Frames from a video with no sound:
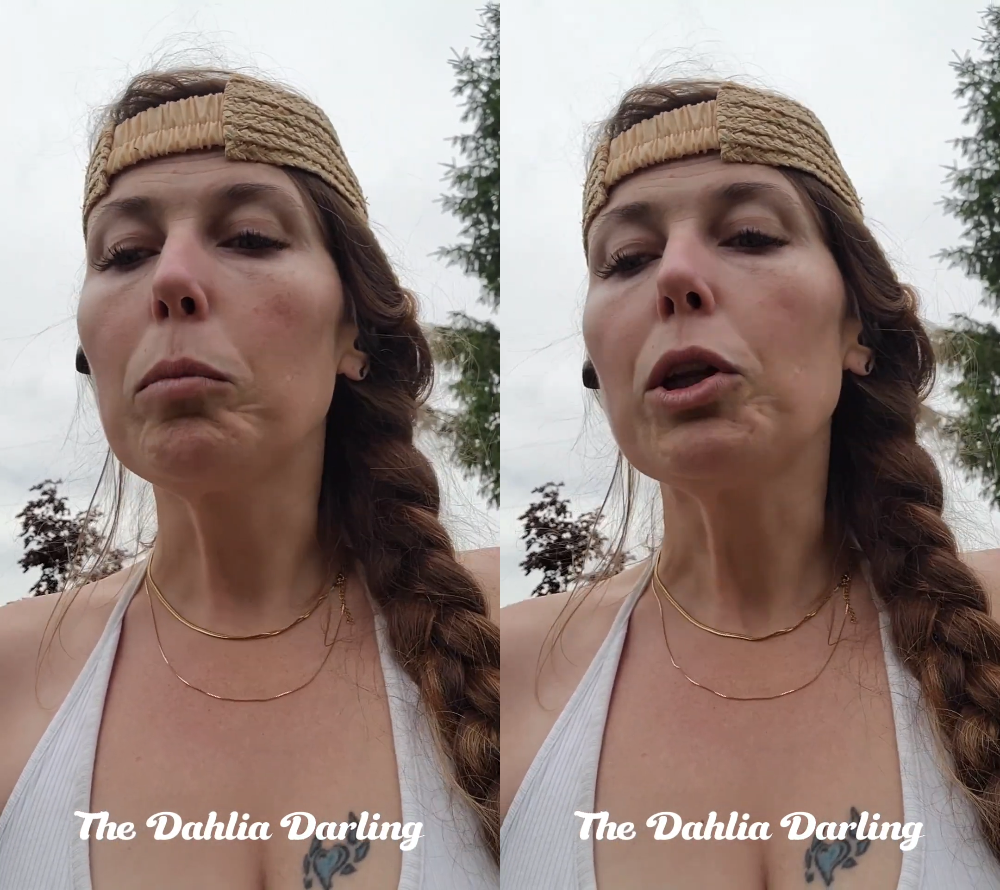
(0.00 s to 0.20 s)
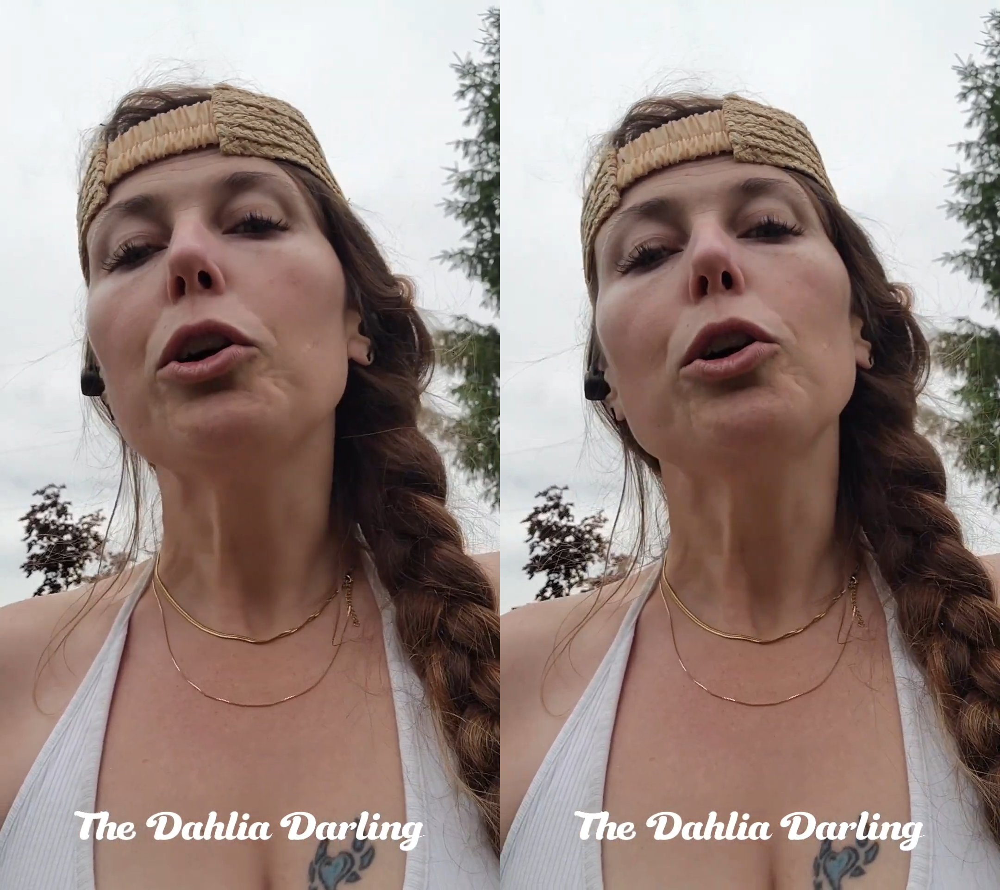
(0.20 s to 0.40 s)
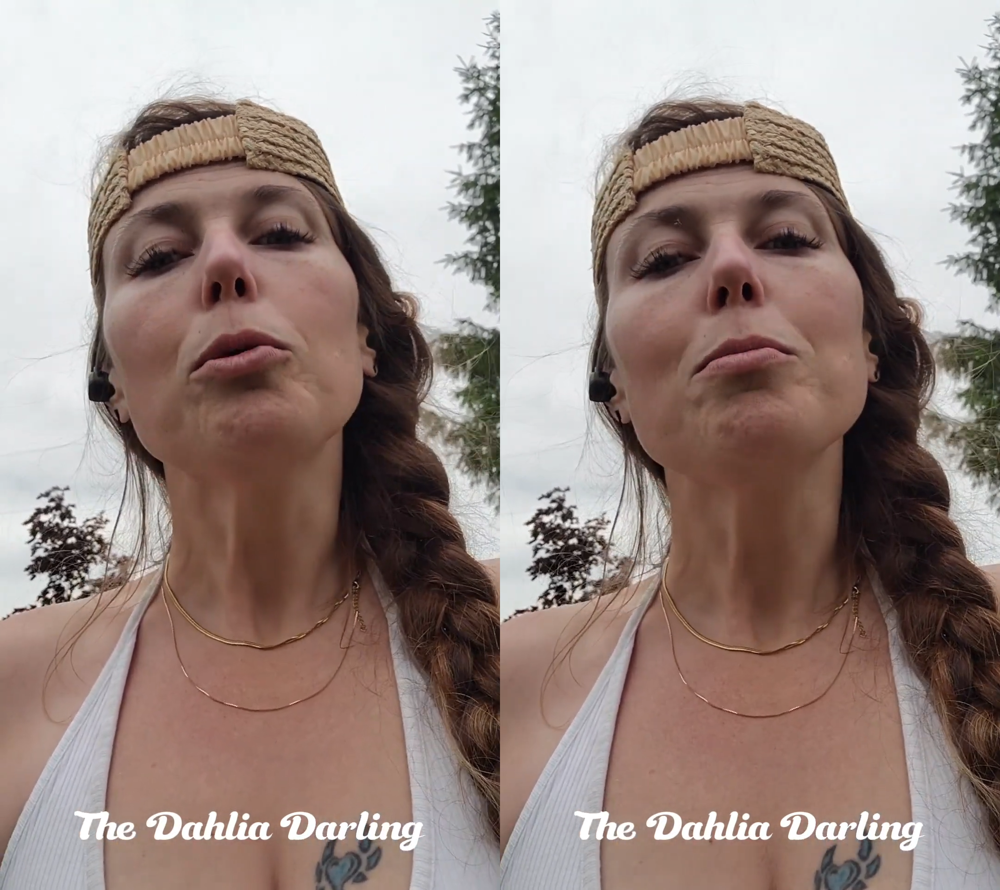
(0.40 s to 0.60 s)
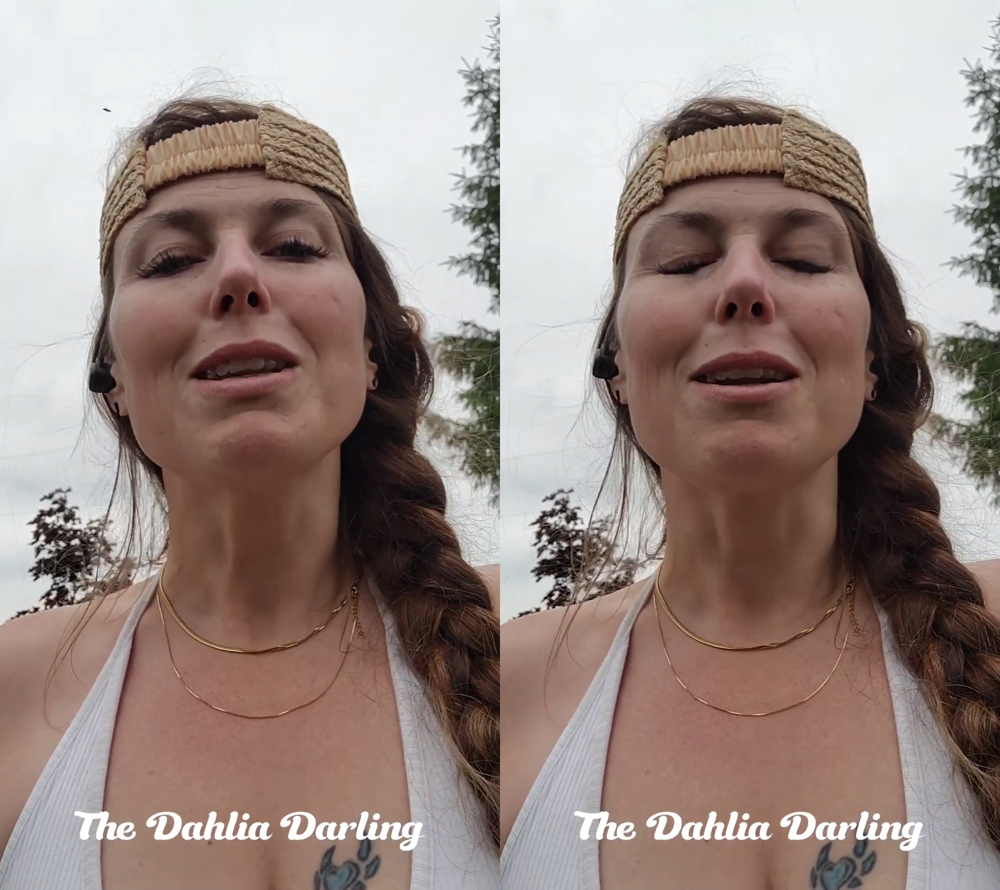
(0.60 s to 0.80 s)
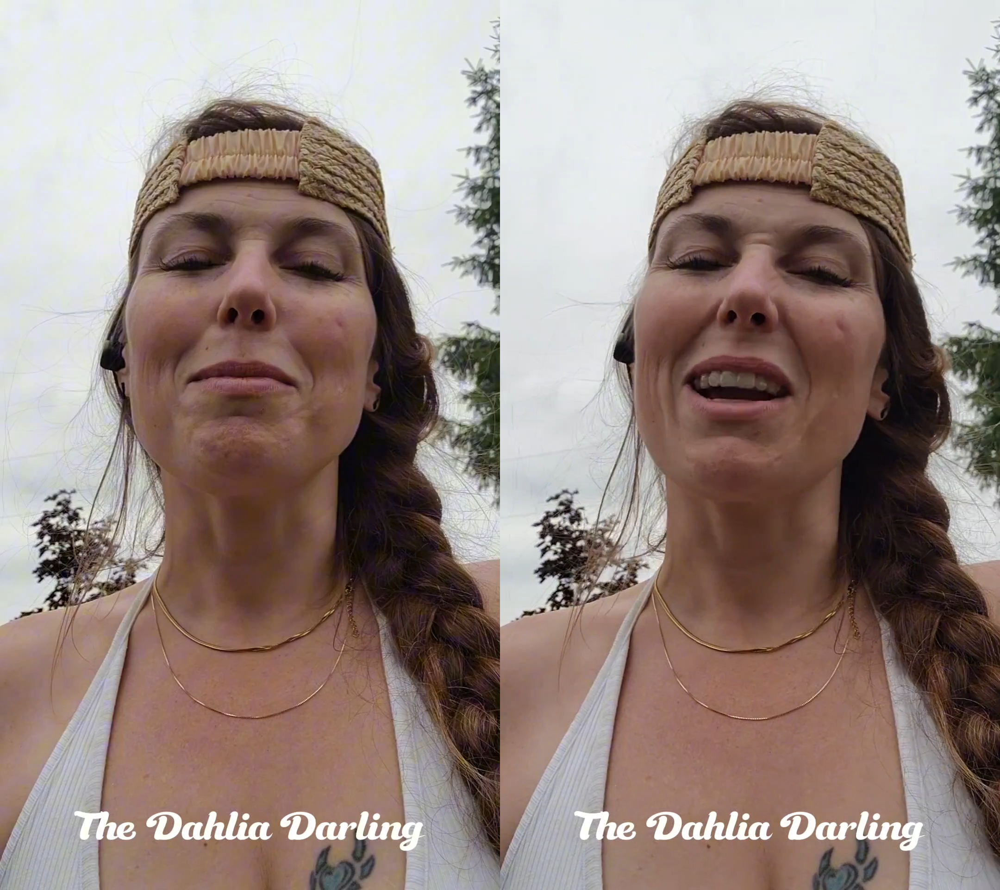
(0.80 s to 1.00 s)

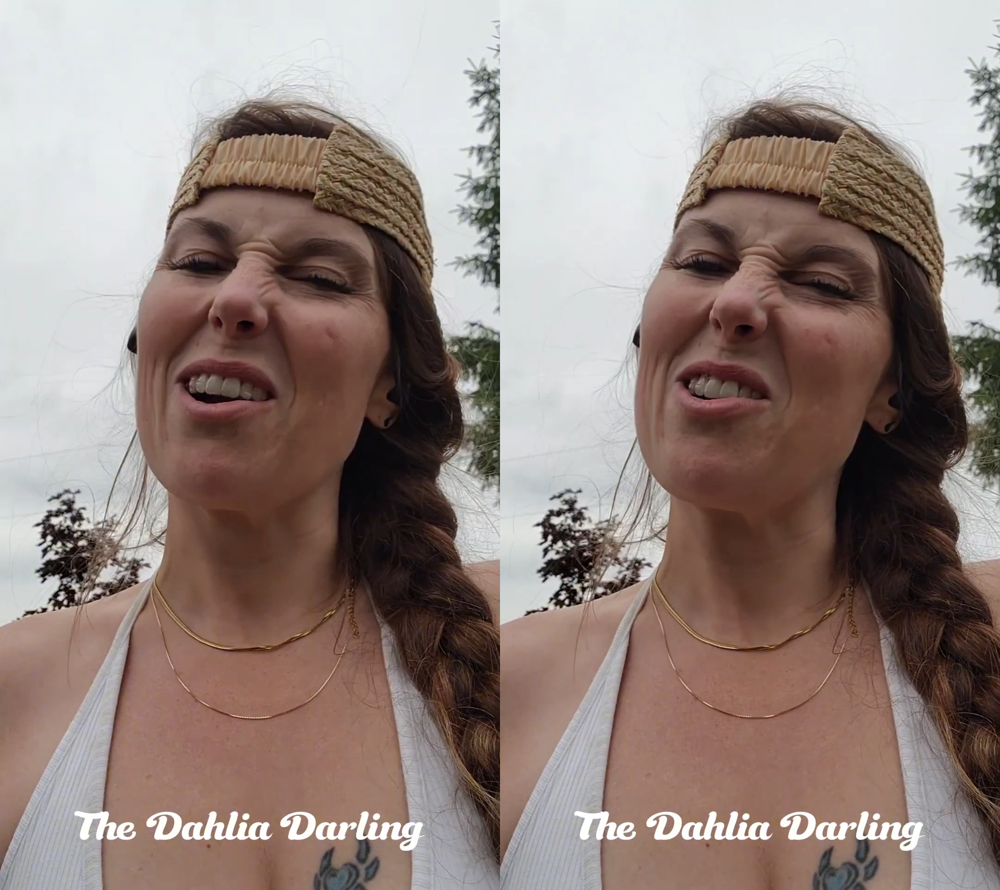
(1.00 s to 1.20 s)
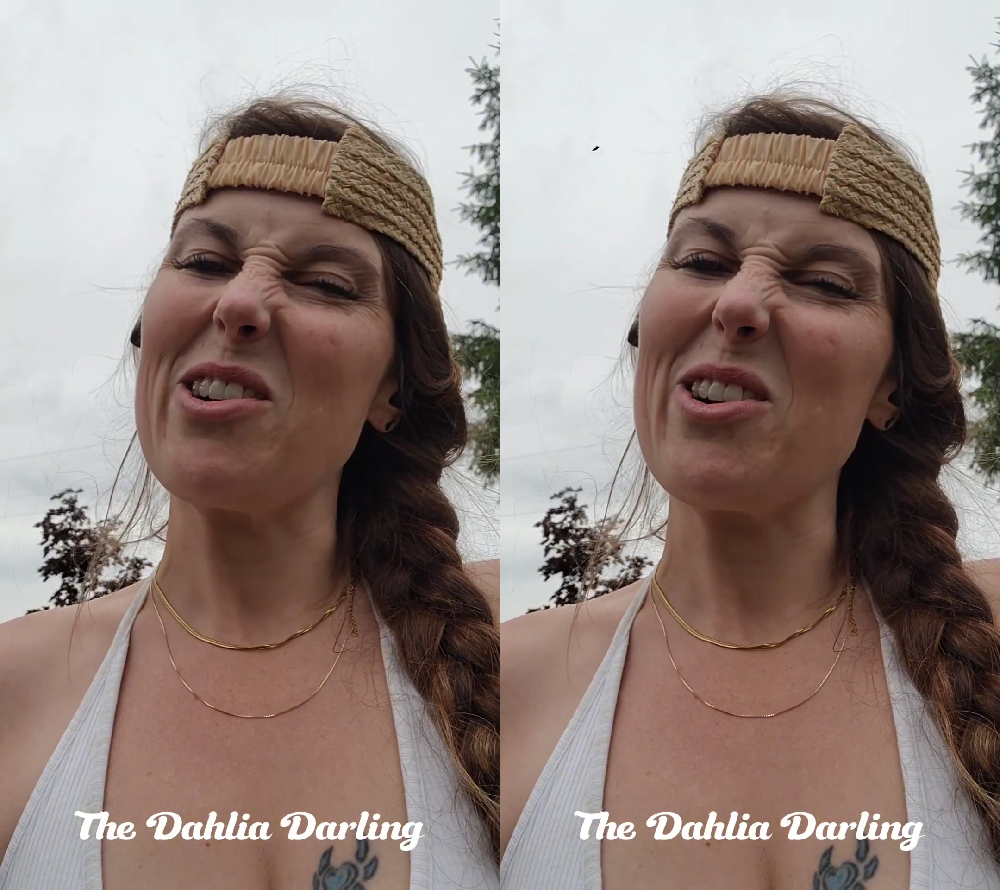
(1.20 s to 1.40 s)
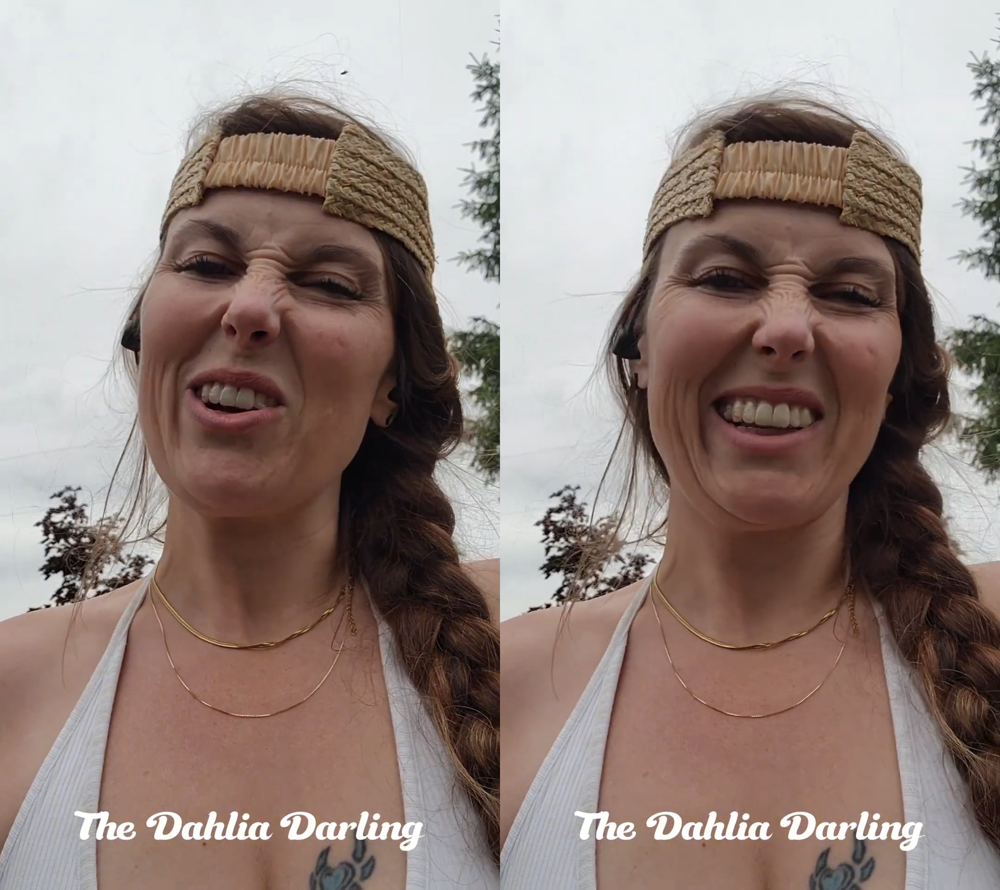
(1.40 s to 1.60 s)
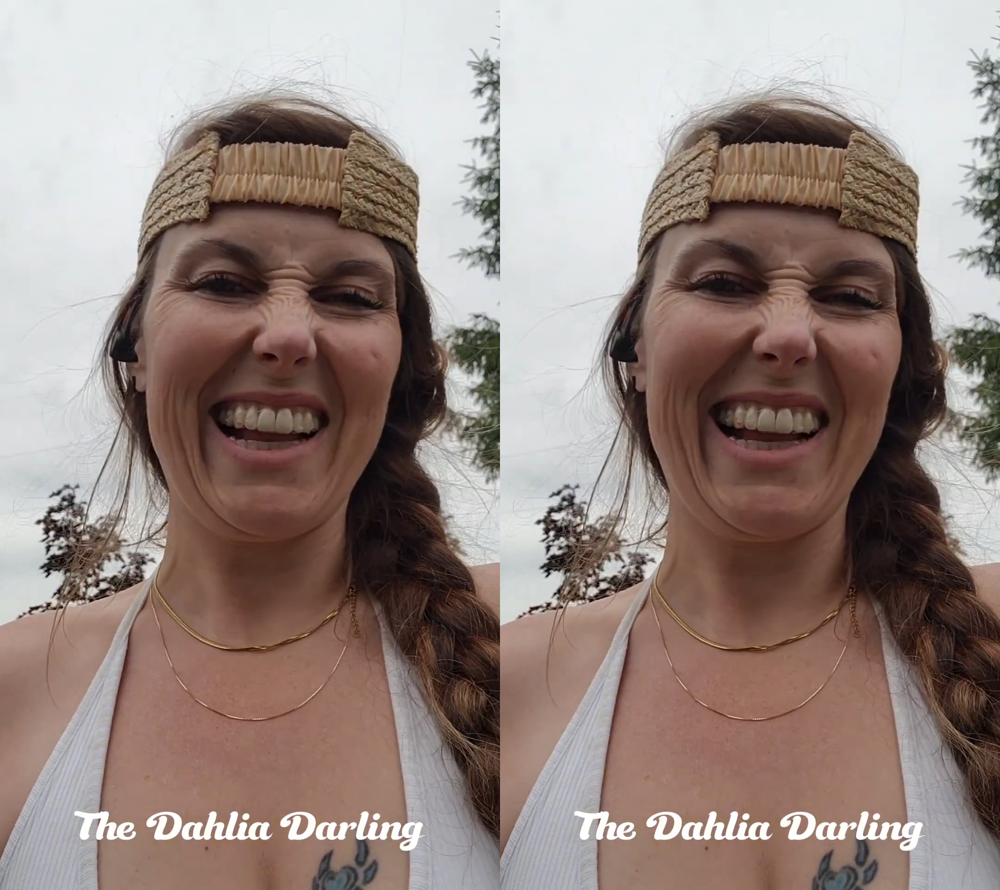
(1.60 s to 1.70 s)
blooms and I'm like, oh,